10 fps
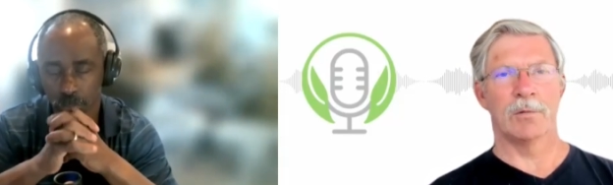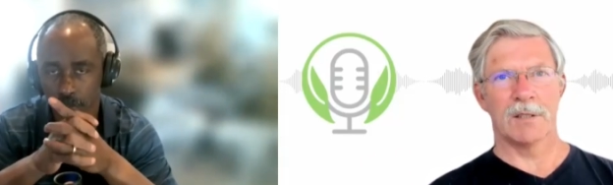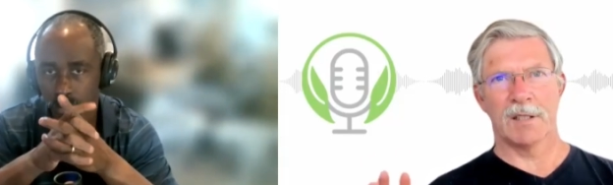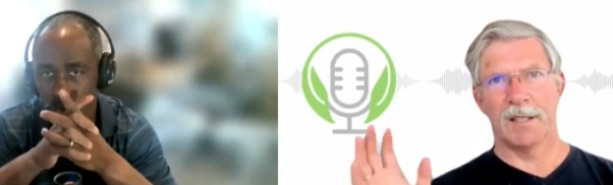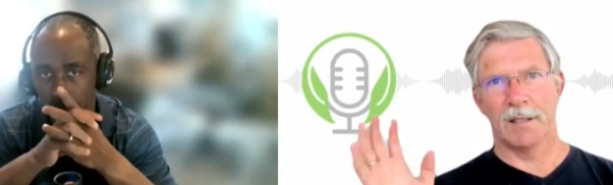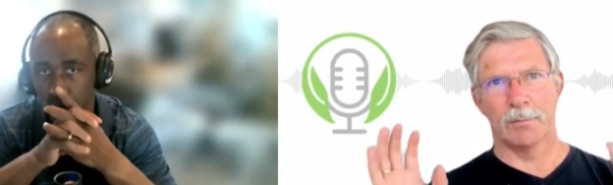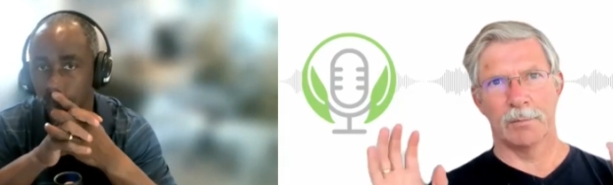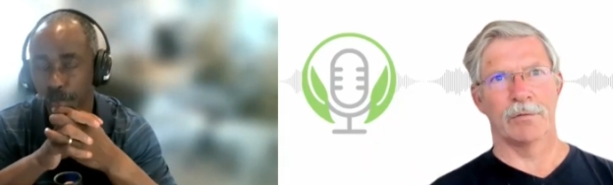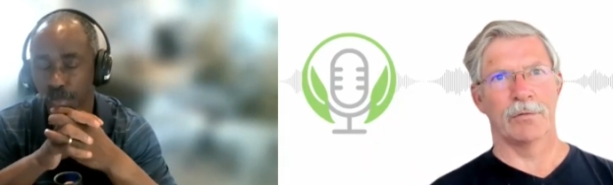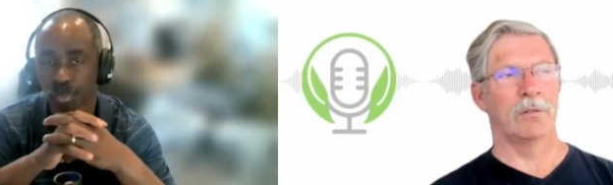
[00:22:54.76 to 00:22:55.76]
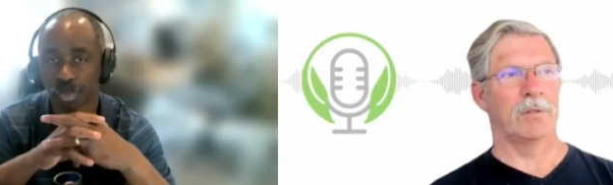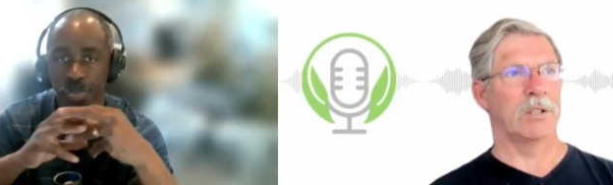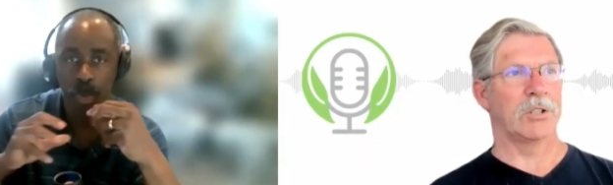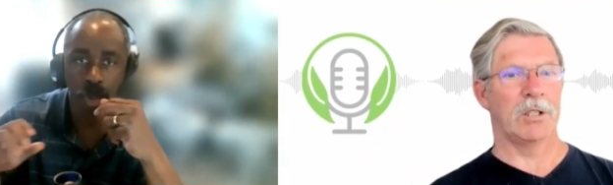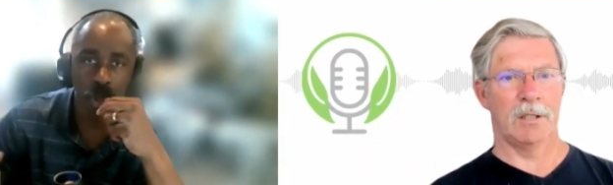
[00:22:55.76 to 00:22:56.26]
Speaker 1: always saying the
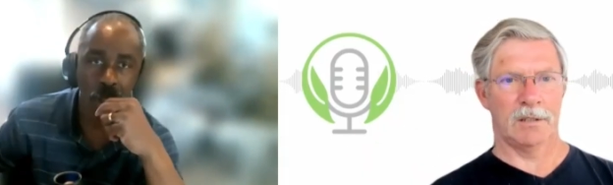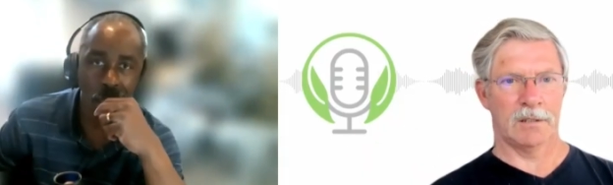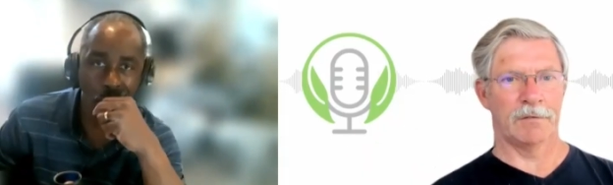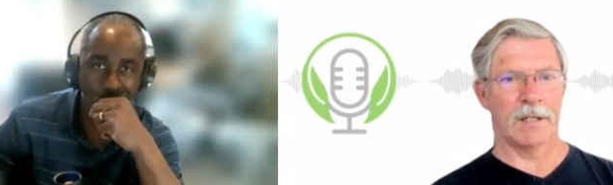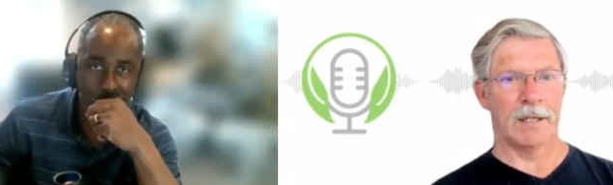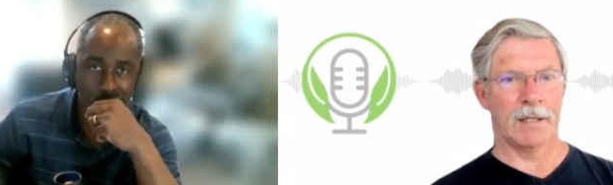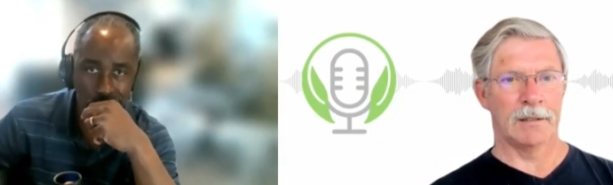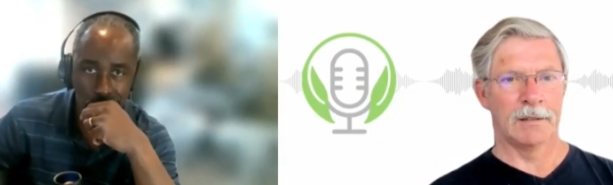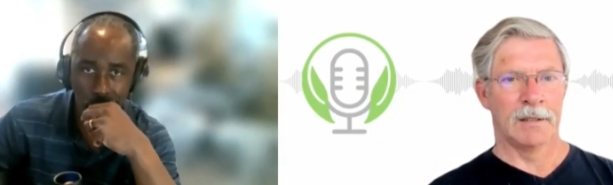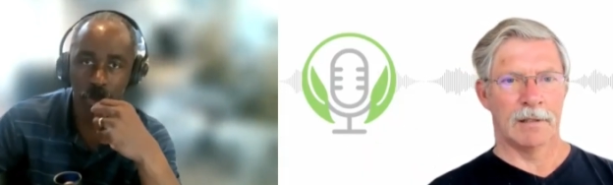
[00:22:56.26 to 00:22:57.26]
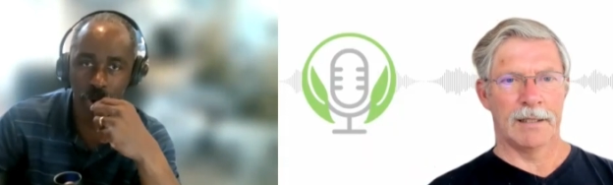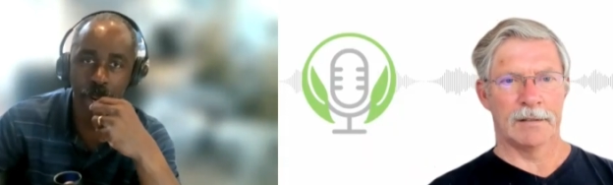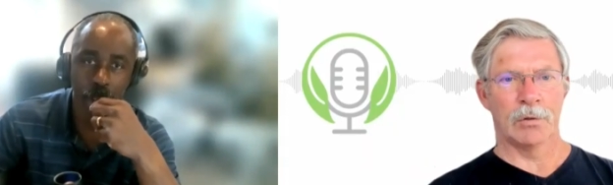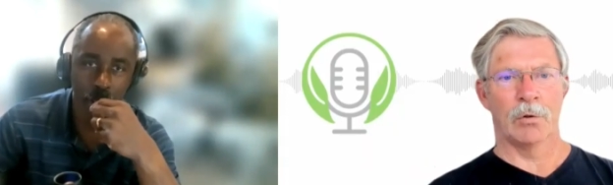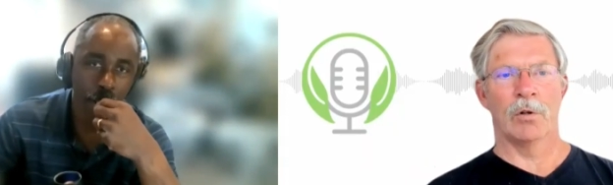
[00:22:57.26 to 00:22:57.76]
proverbial shit hits the fan,
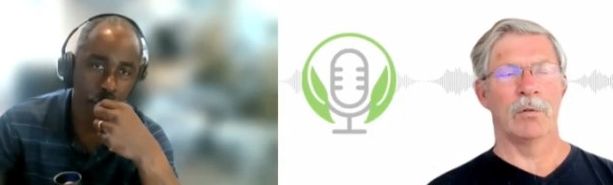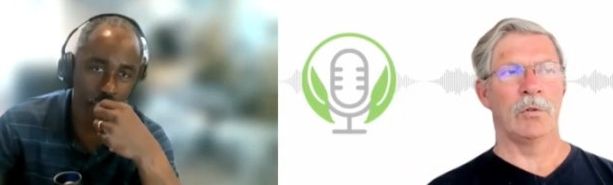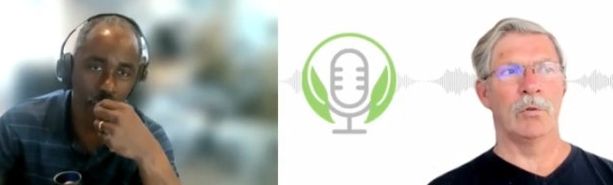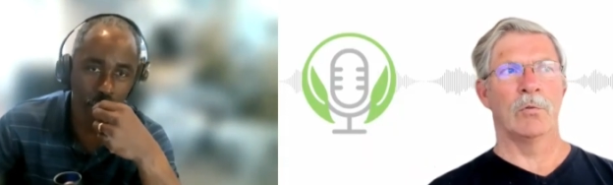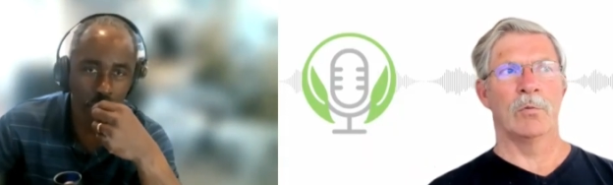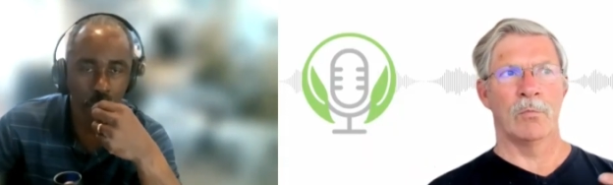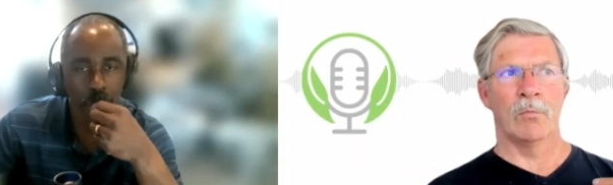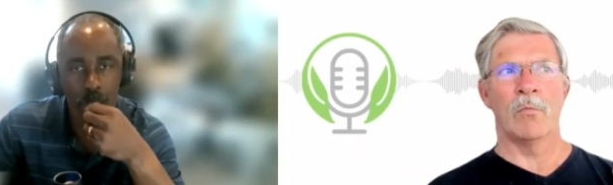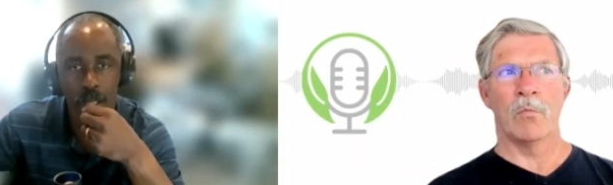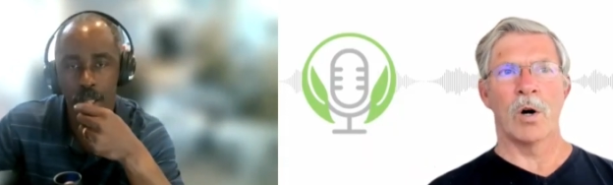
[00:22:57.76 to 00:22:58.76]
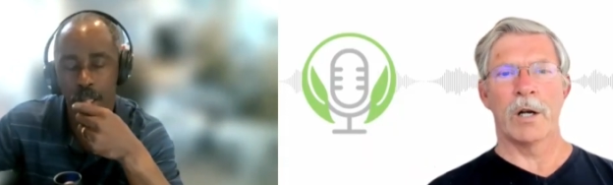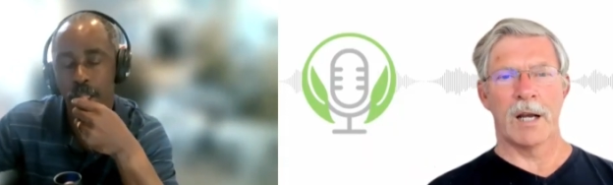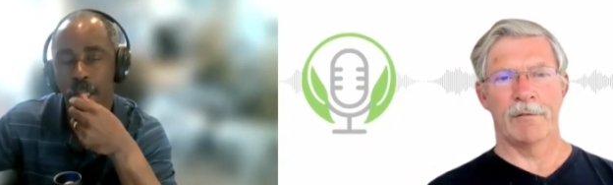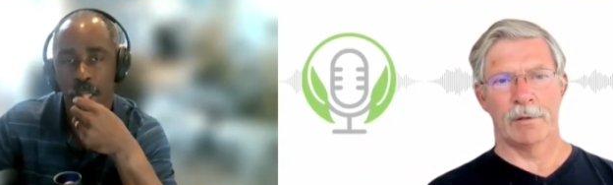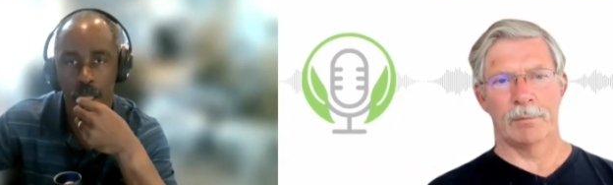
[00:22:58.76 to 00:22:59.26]
right? So you want
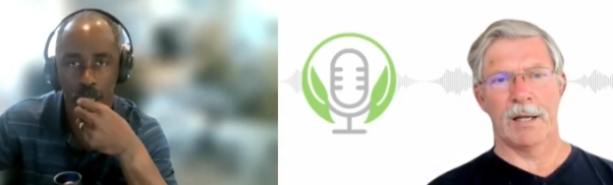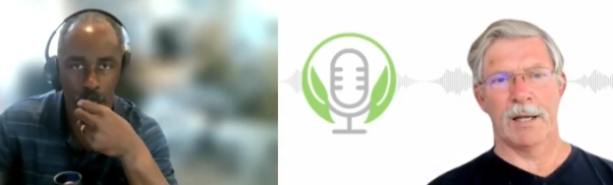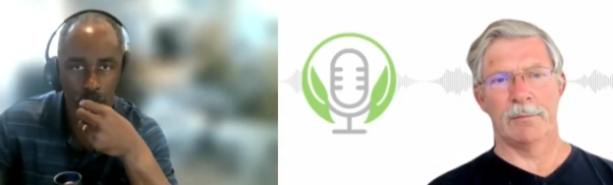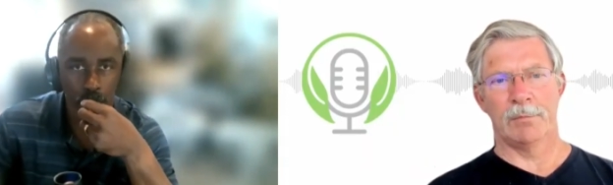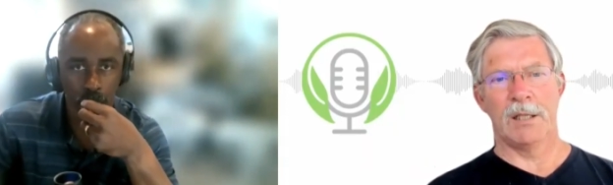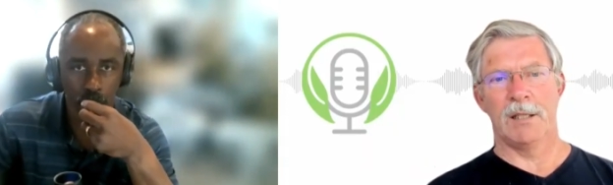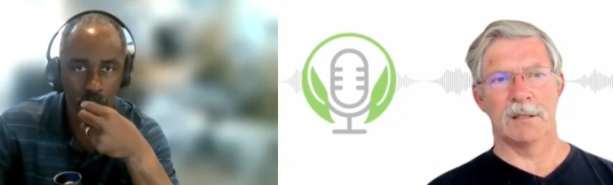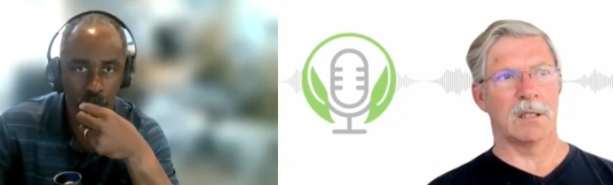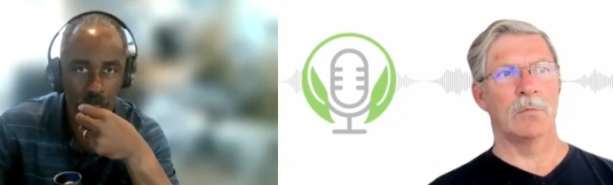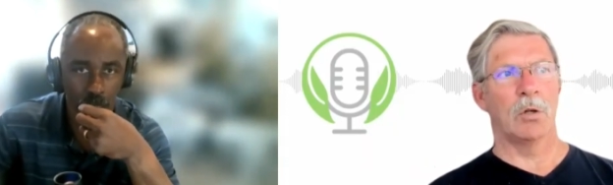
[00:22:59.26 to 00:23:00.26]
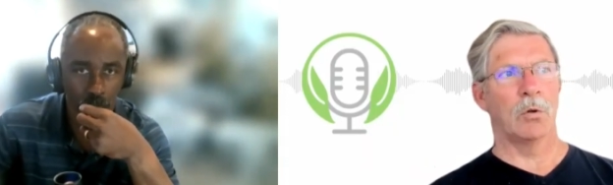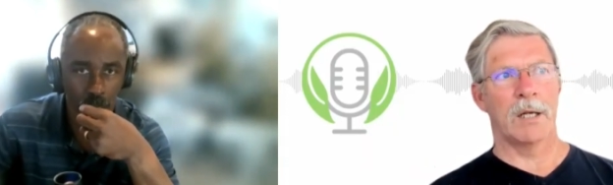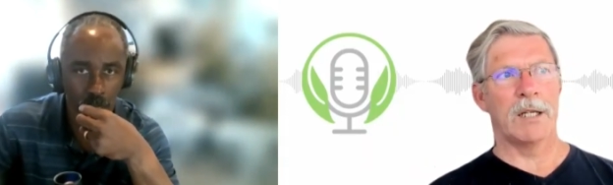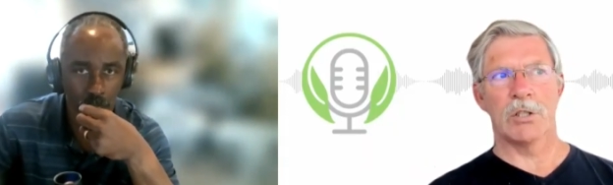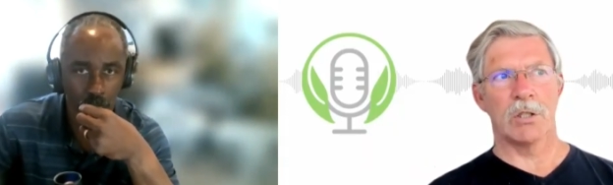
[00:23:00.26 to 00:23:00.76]
to have a plan B, some
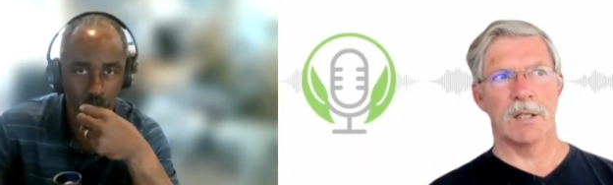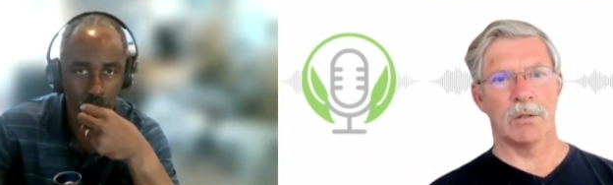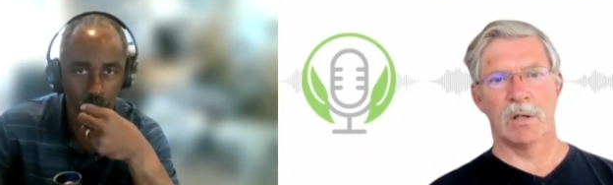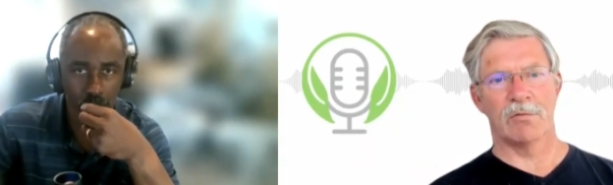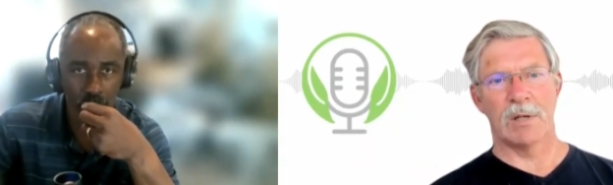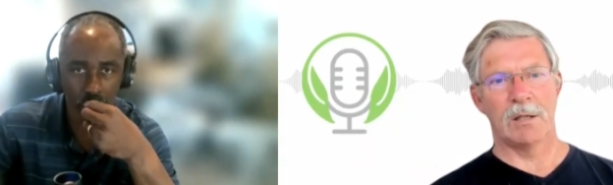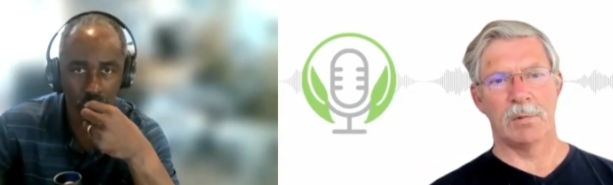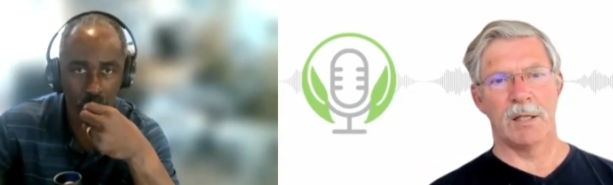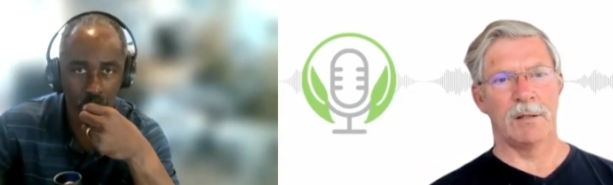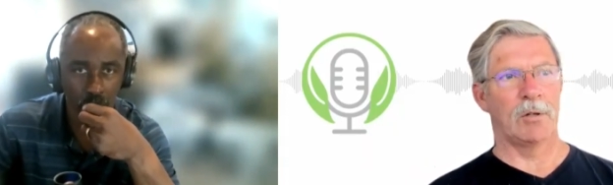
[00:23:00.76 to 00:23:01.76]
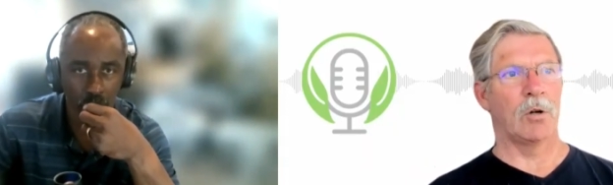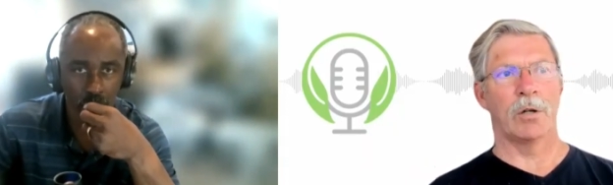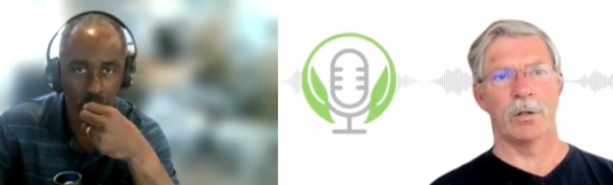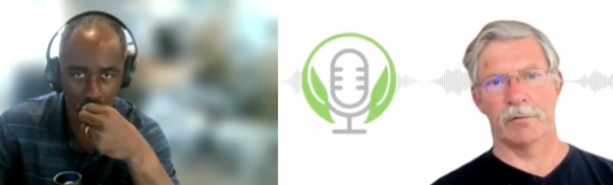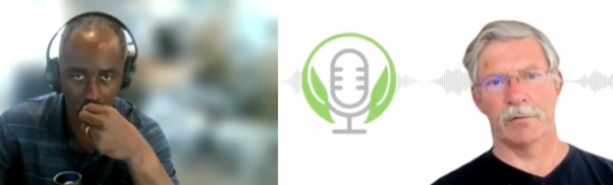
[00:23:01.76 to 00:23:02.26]
location that you have maybe
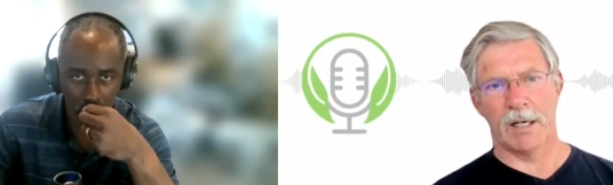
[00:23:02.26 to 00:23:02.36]
gone on